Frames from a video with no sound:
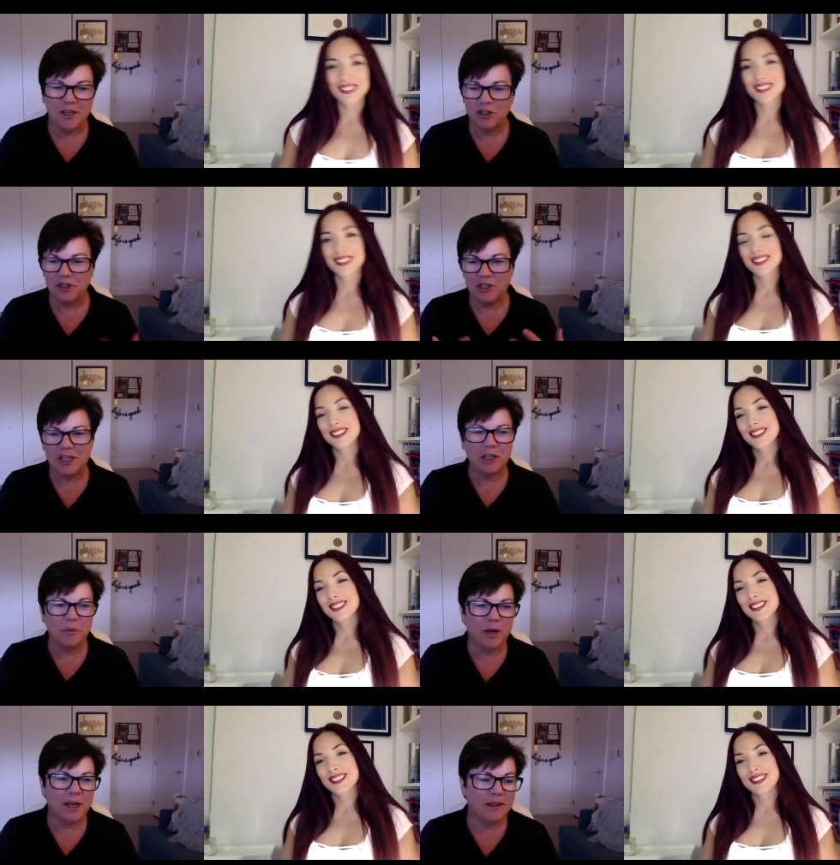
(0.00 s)
Speaker 1: to just
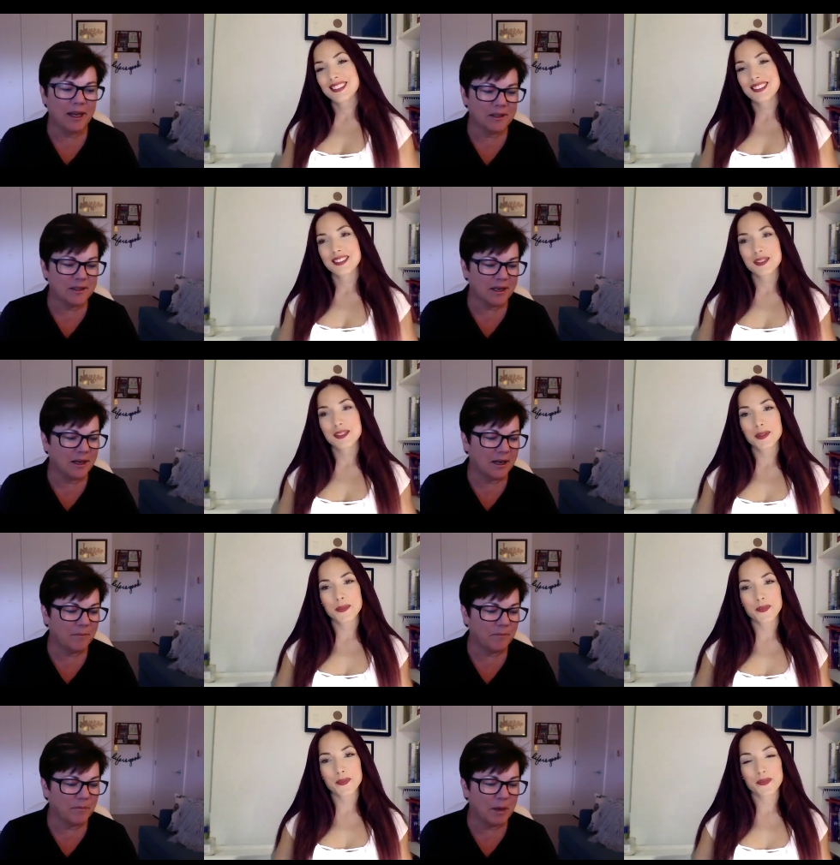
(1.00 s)
celebrate? That's
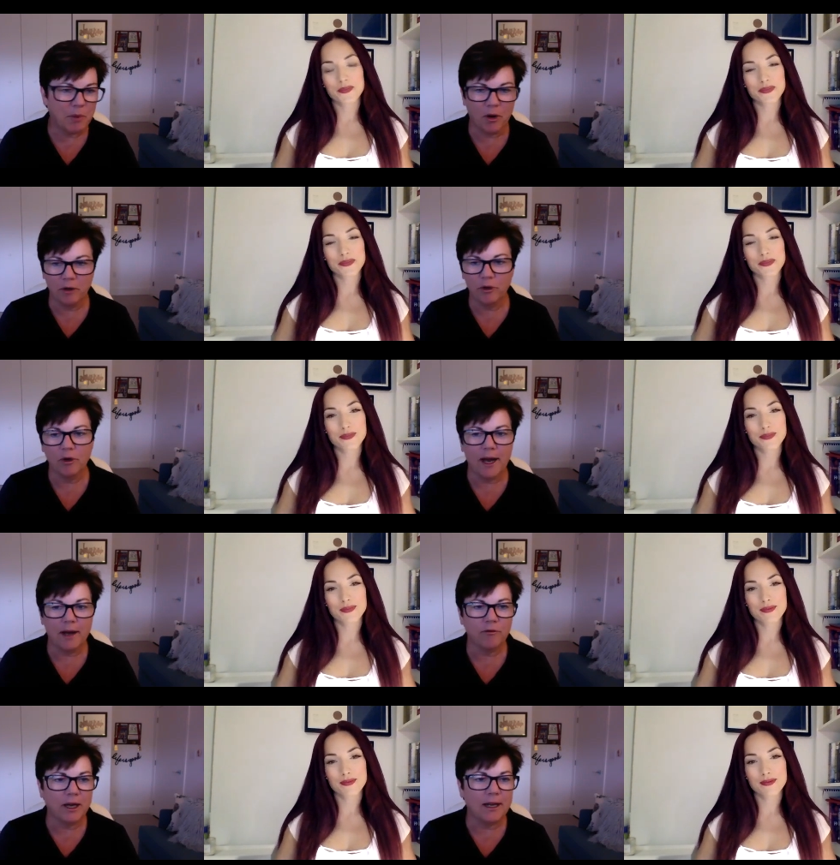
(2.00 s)
um, a part of your
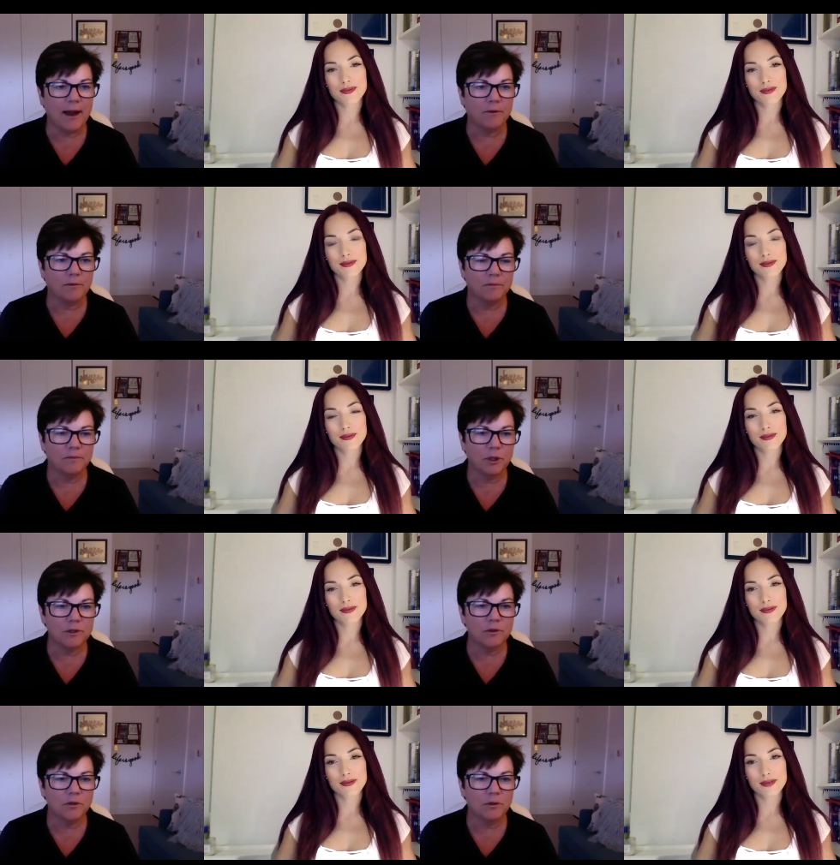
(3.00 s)
life right now.
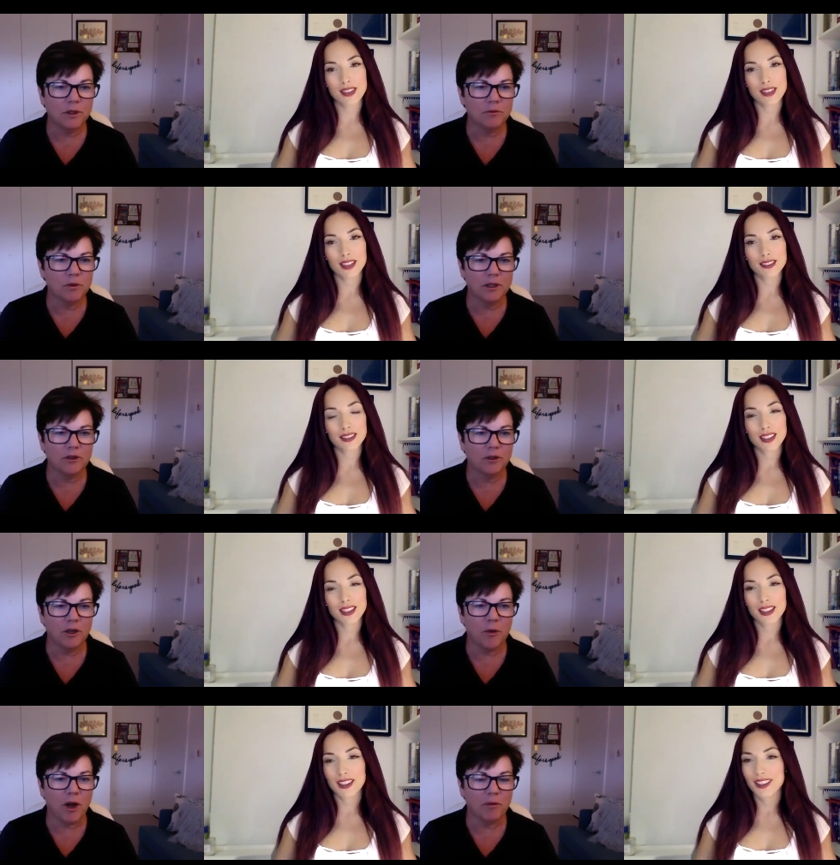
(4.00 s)
What's what's really
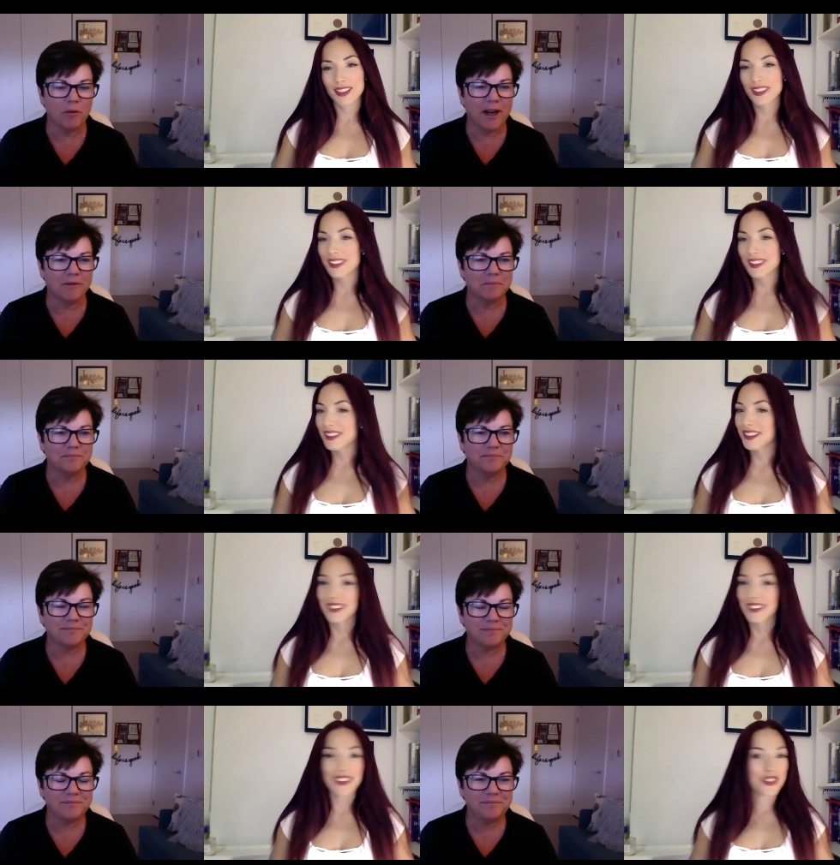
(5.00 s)
turning you on right now?
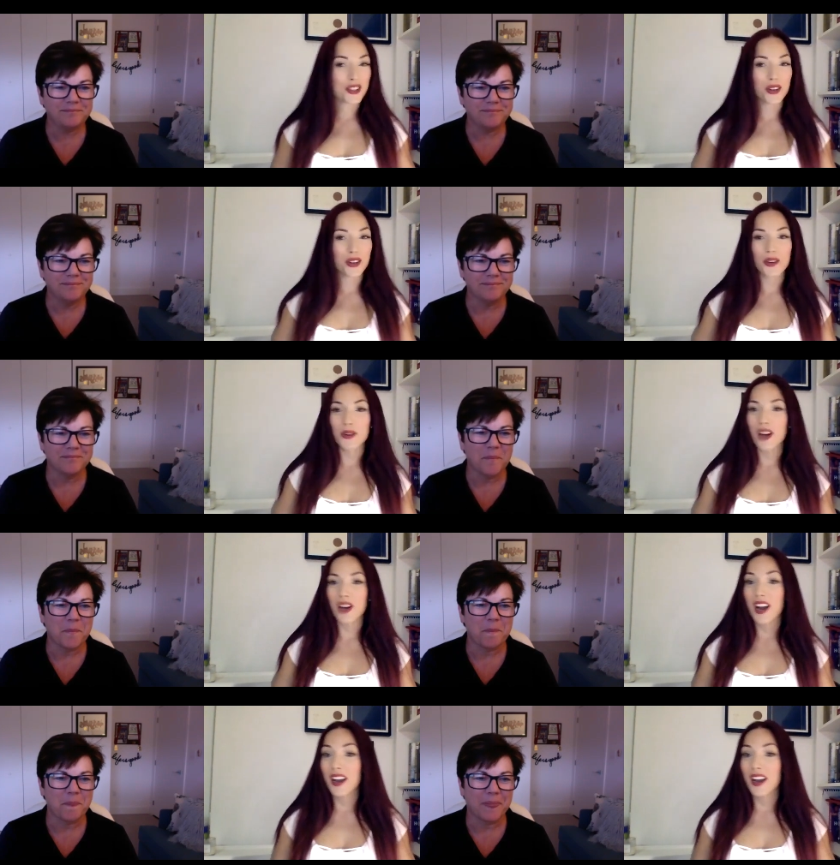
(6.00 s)
Speaker 2: So
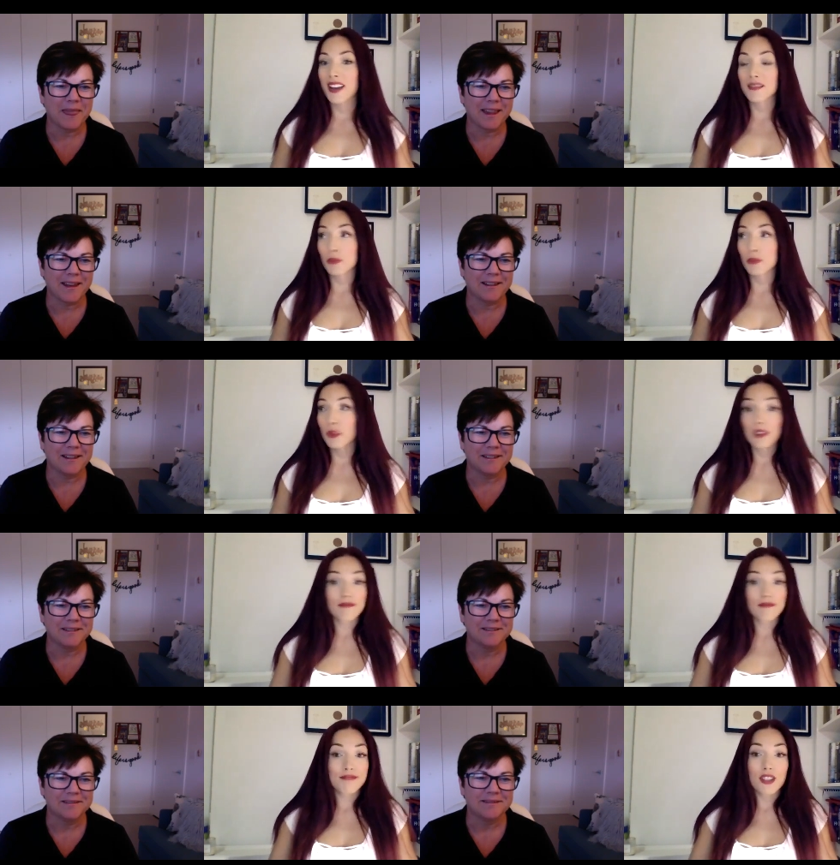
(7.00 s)
I
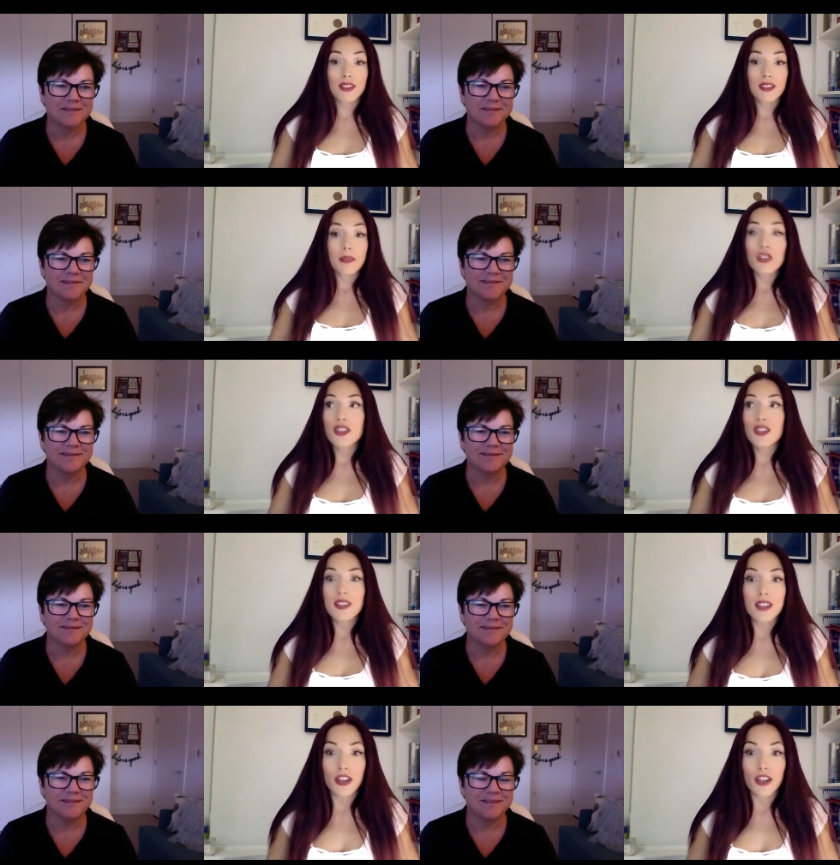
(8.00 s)
just I mean just this
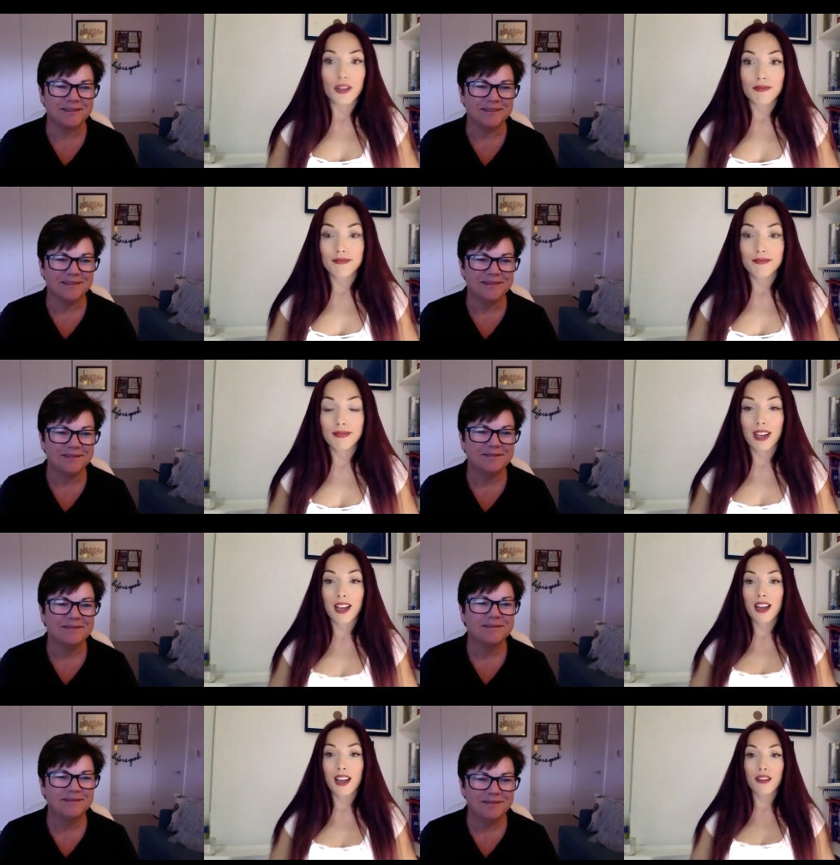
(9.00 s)
year I
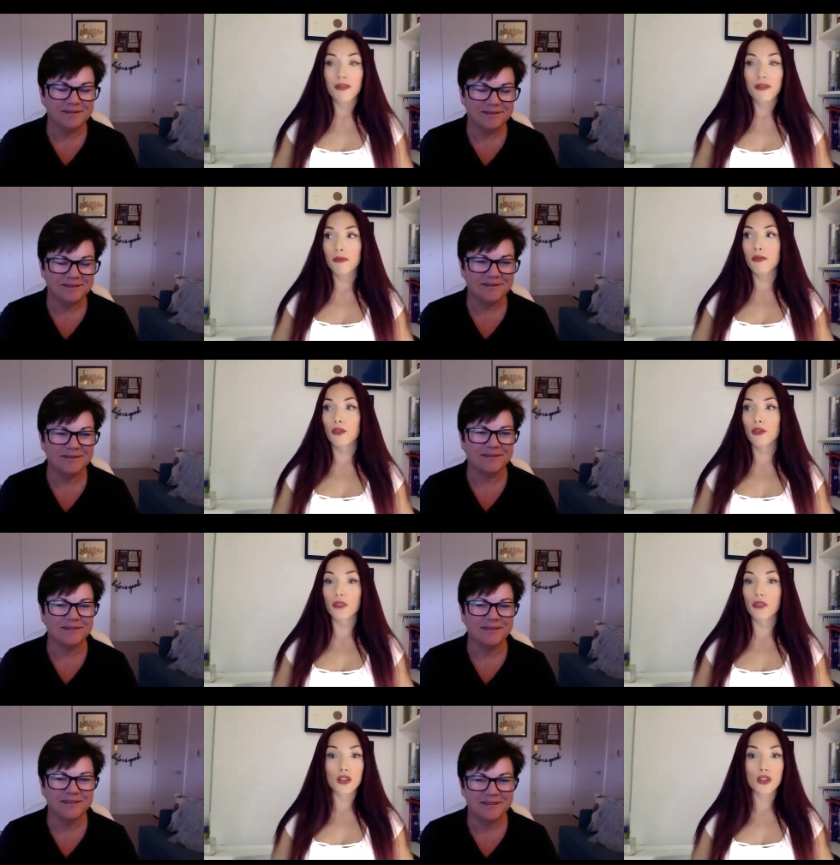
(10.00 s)
have fulfilled
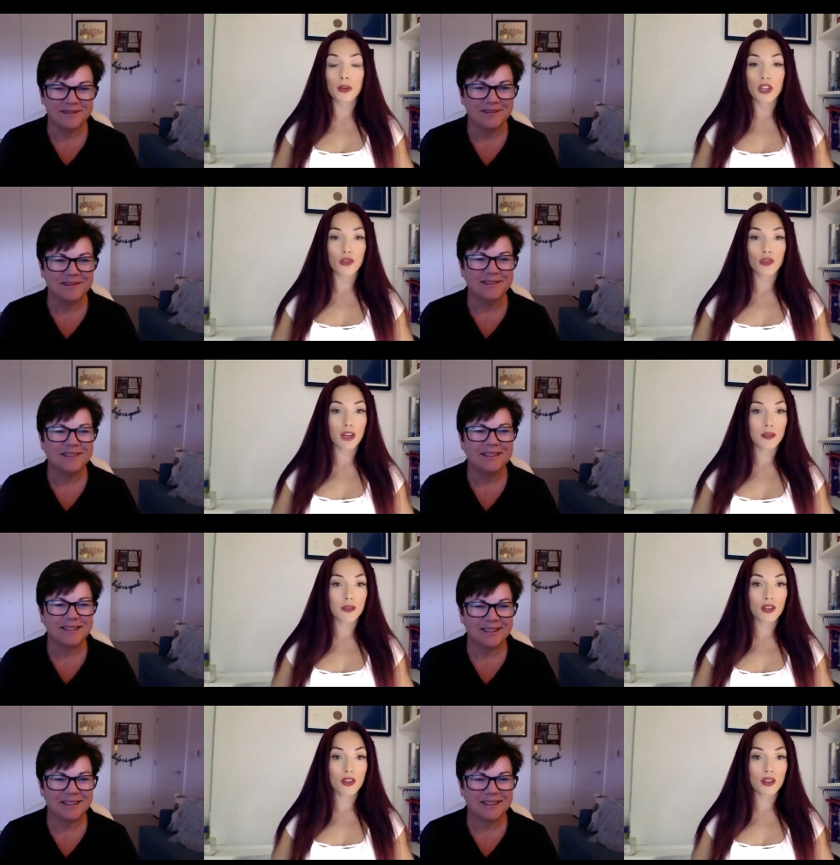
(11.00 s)
so many dreams. So